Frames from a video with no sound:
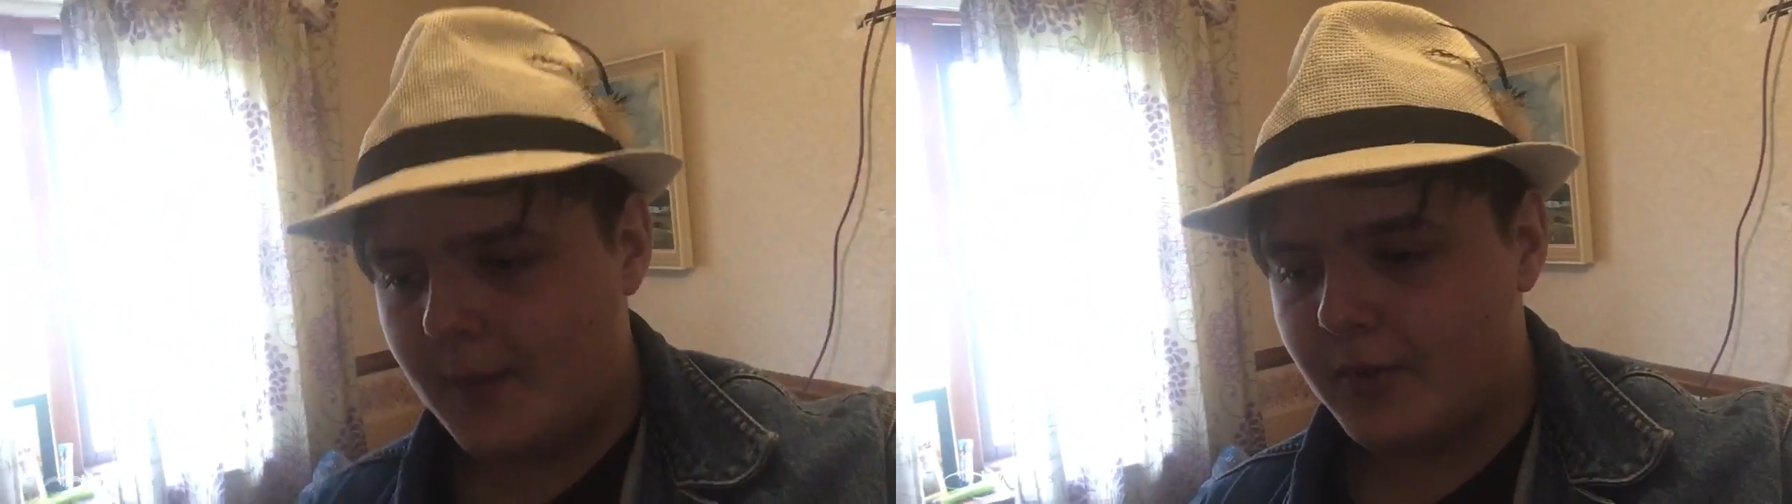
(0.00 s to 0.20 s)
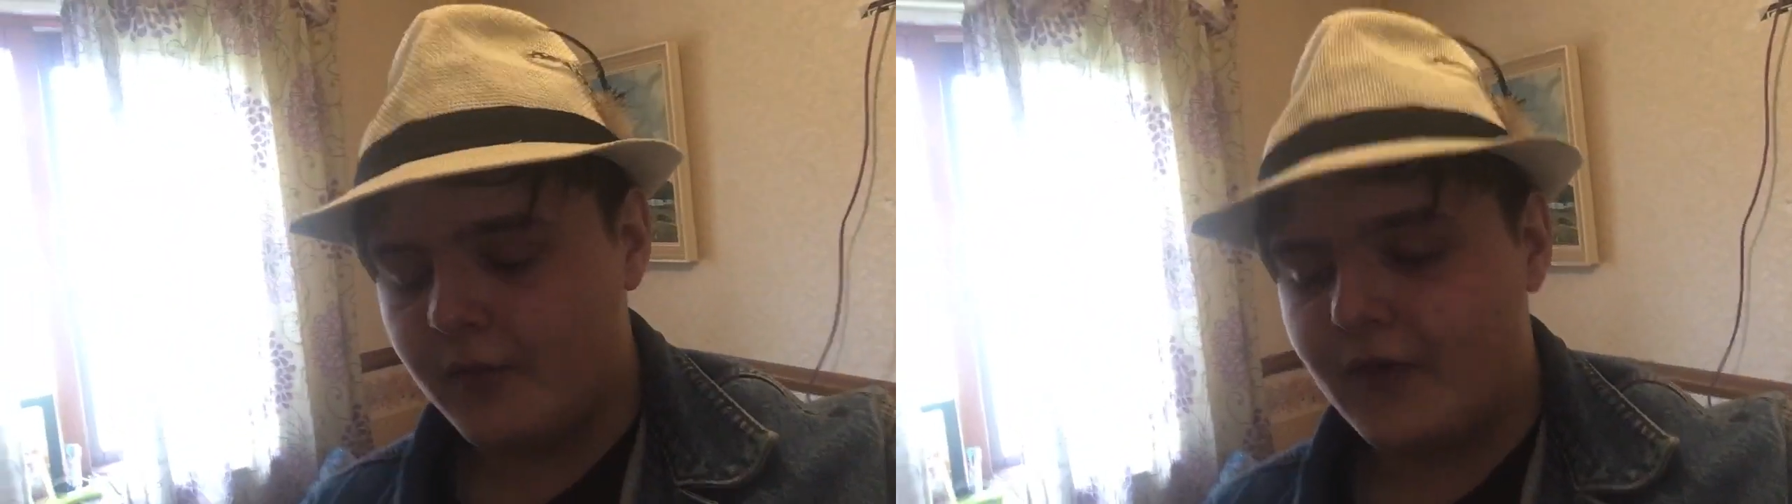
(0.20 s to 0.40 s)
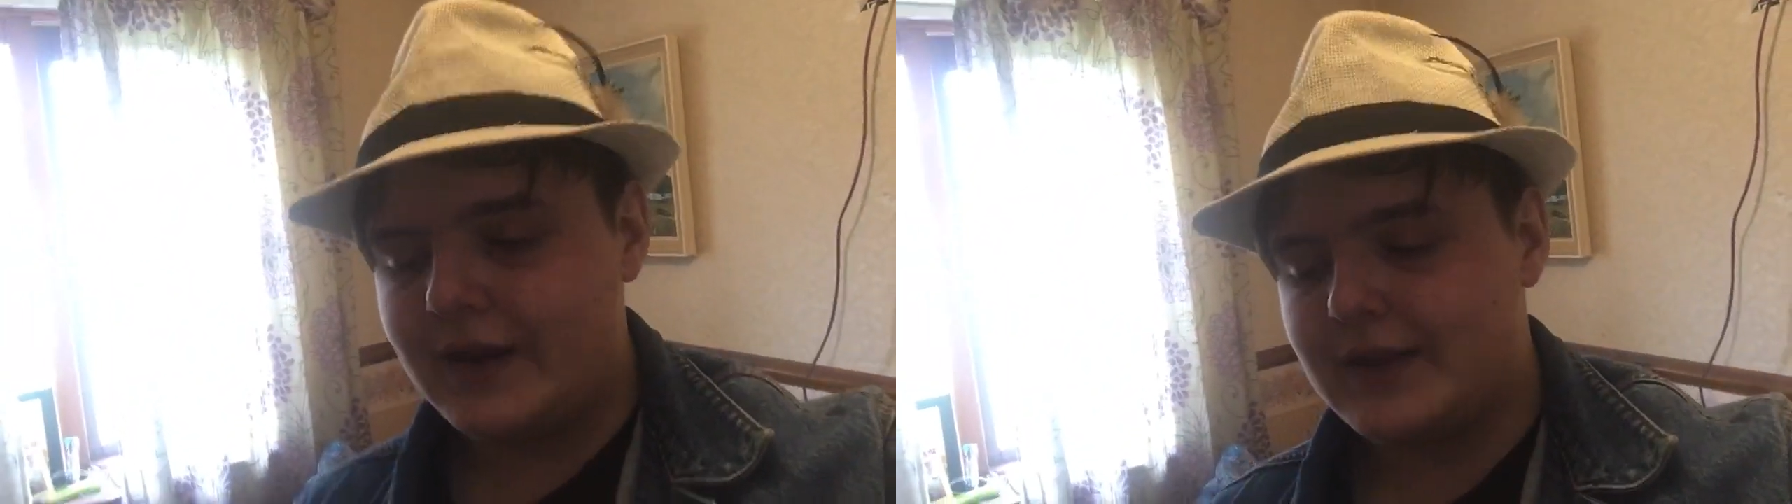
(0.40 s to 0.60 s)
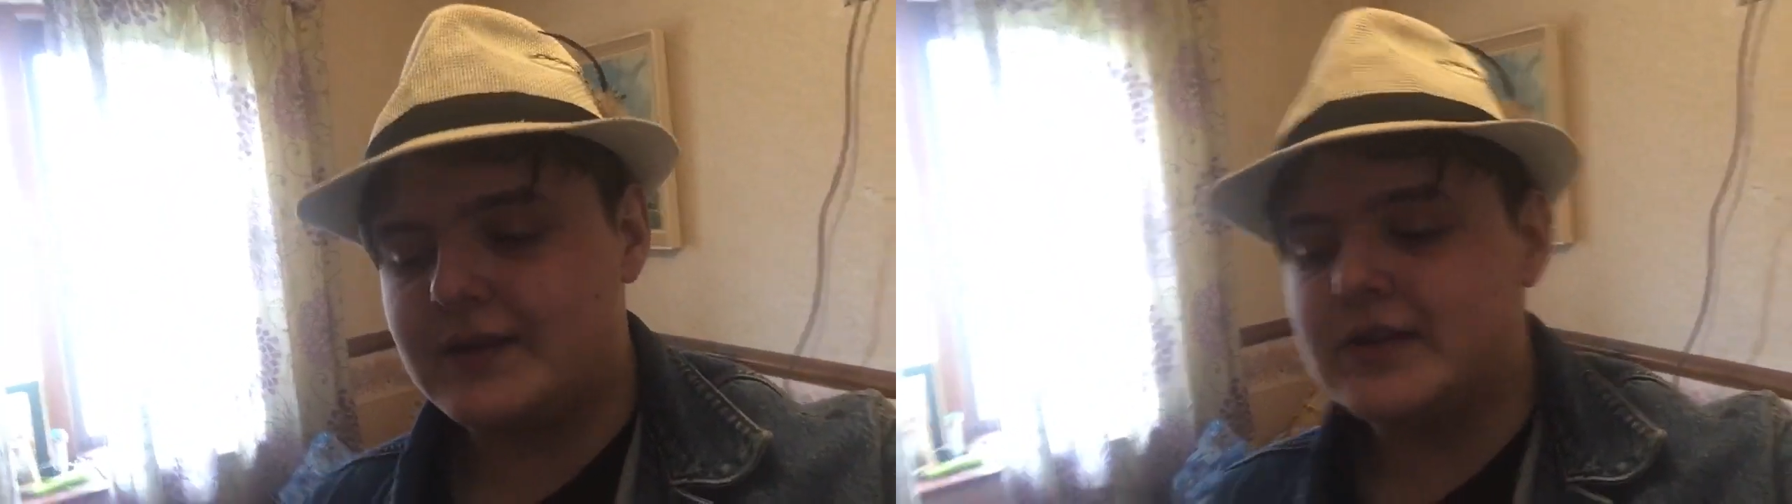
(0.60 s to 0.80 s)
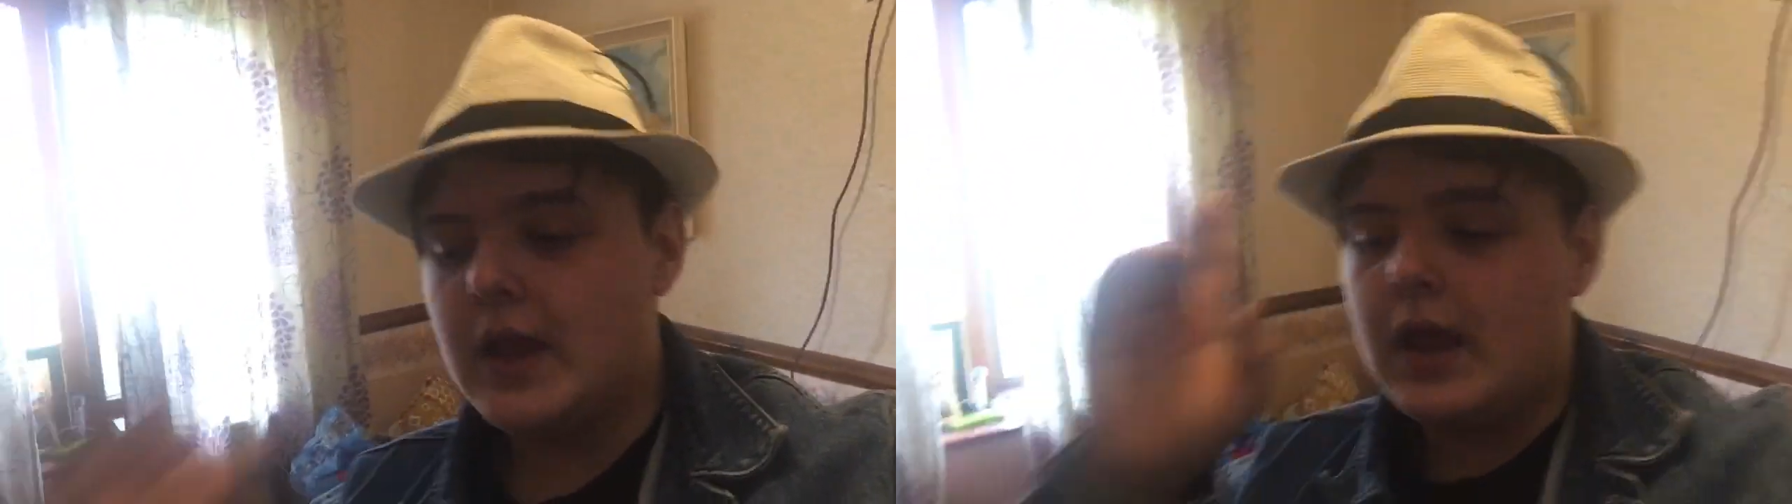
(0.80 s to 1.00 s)
But the fact
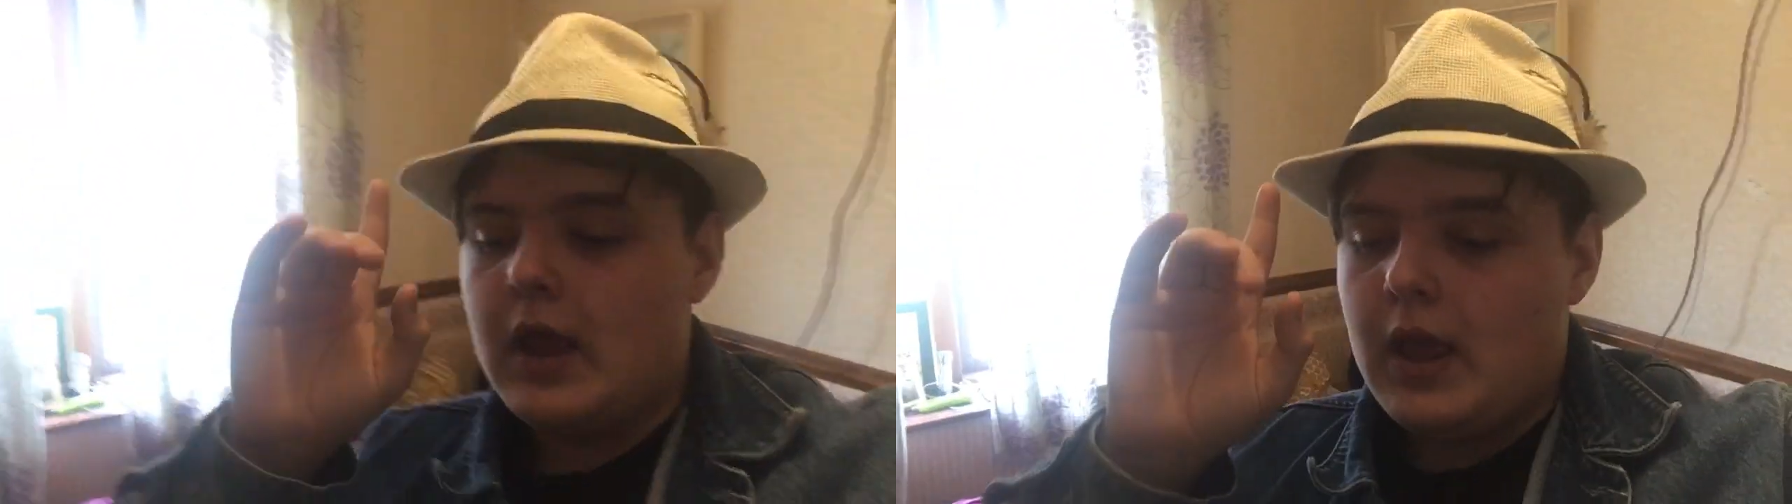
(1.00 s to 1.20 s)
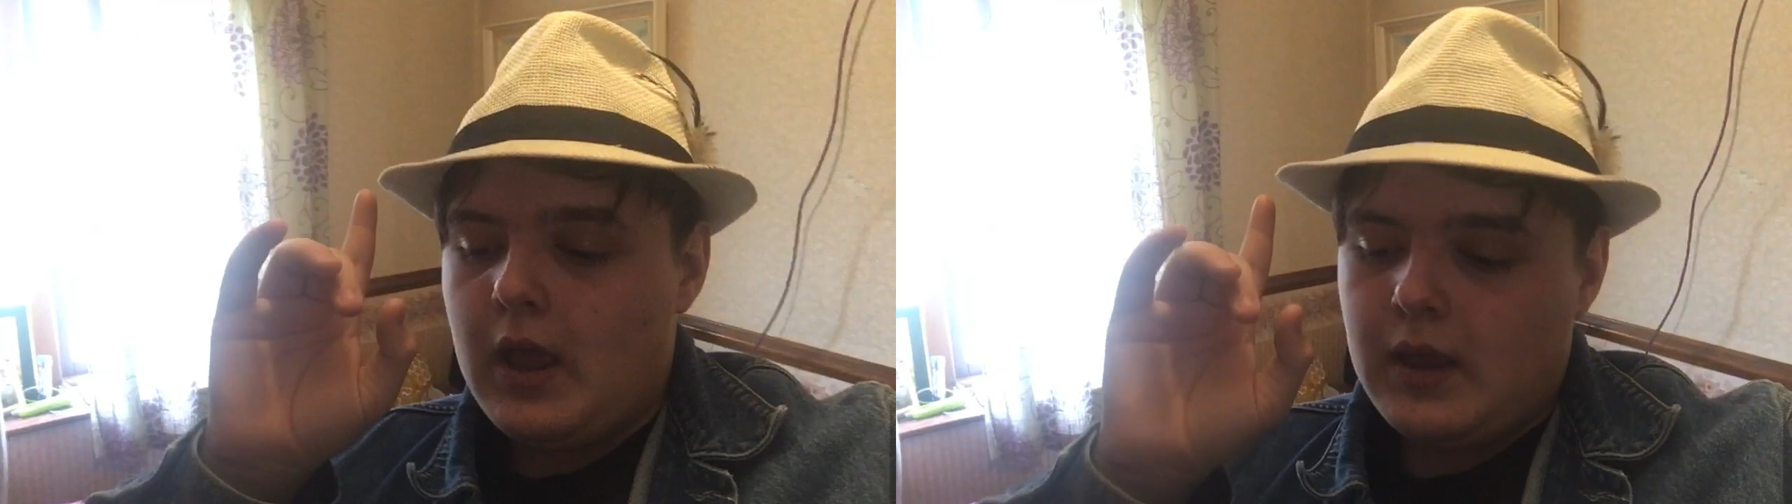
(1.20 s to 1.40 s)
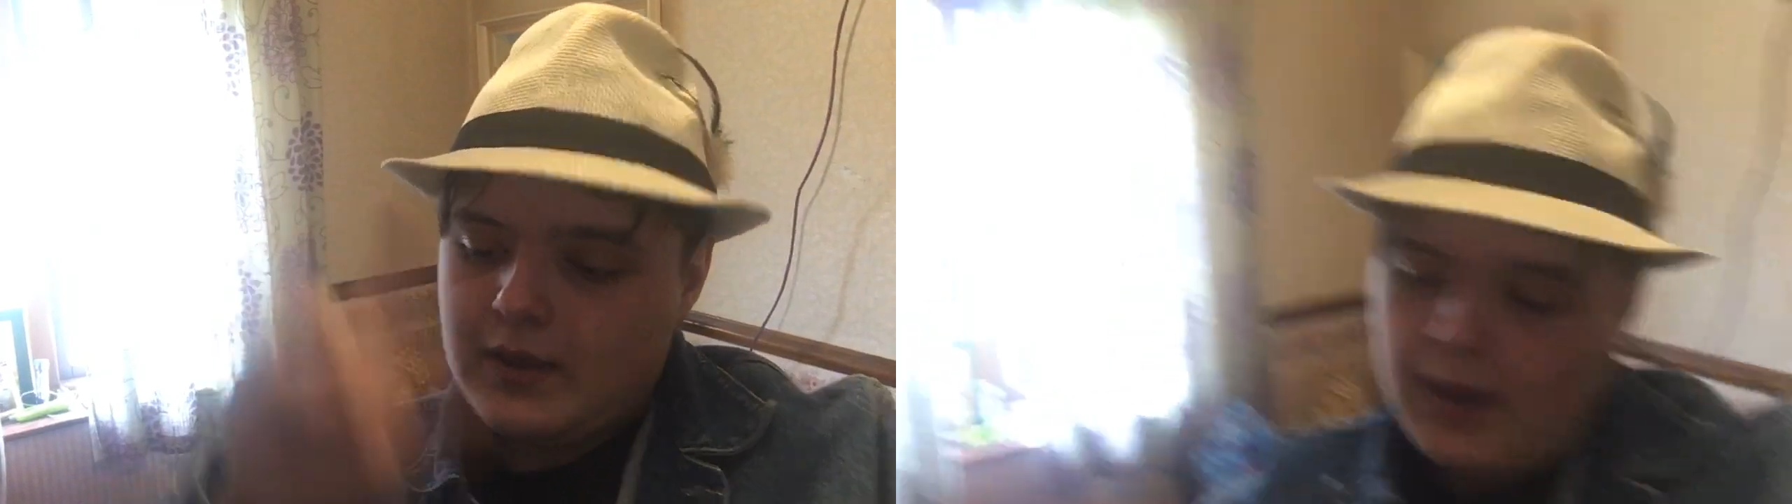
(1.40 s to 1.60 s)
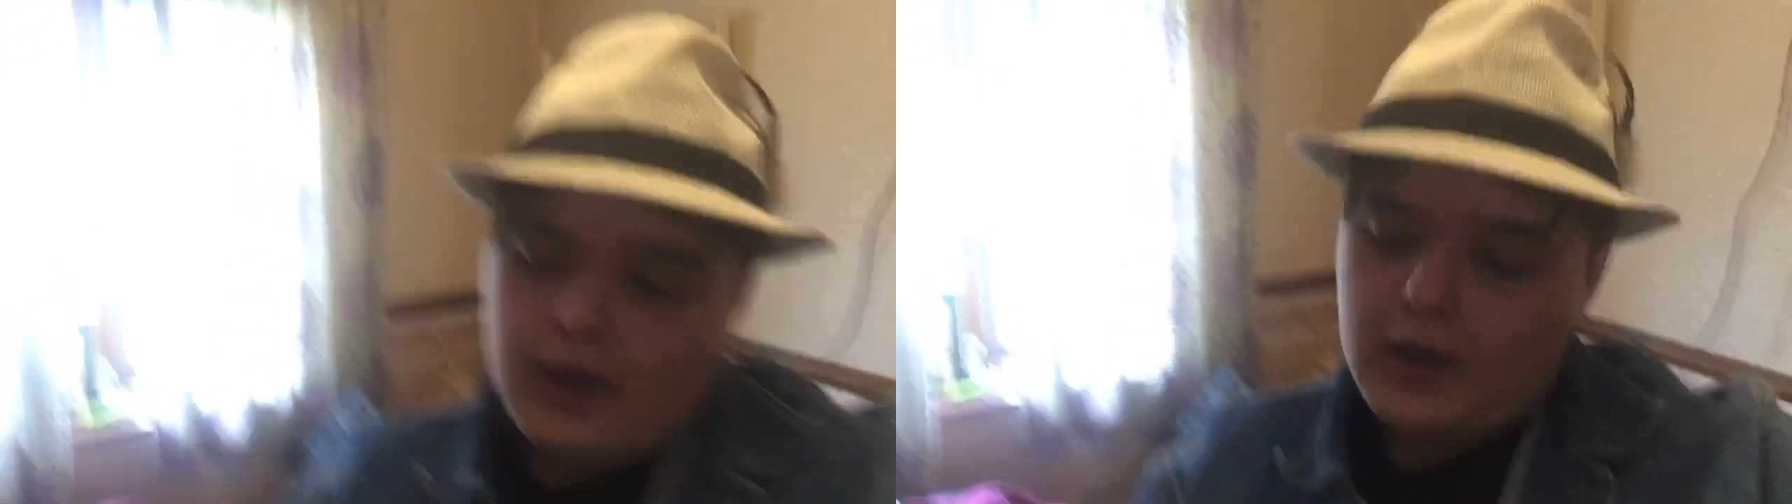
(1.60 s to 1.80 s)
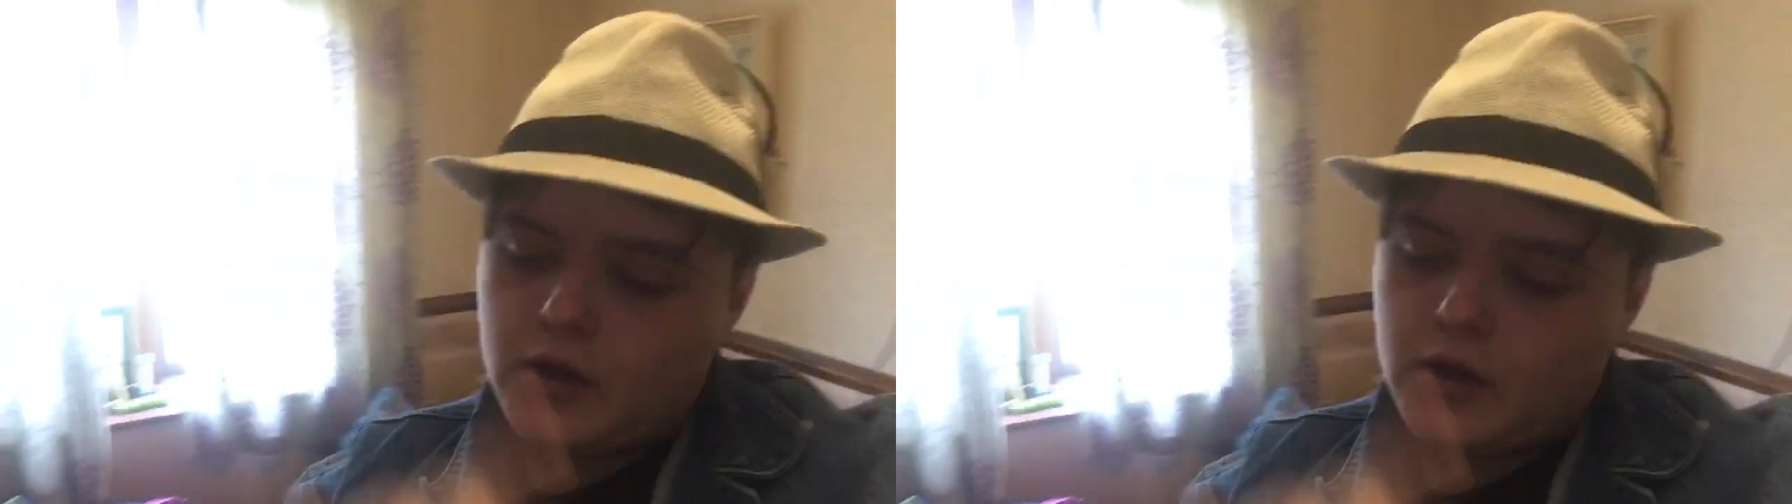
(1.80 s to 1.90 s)
is, yeah.